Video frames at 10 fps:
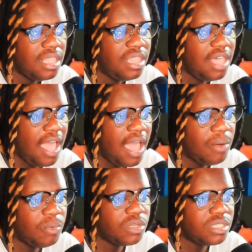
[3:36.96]
That
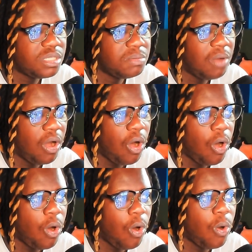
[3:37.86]
was sm-
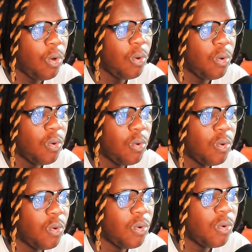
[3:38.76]

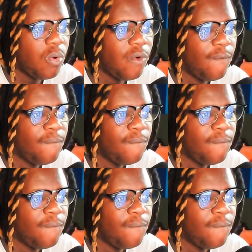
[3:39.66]
oh.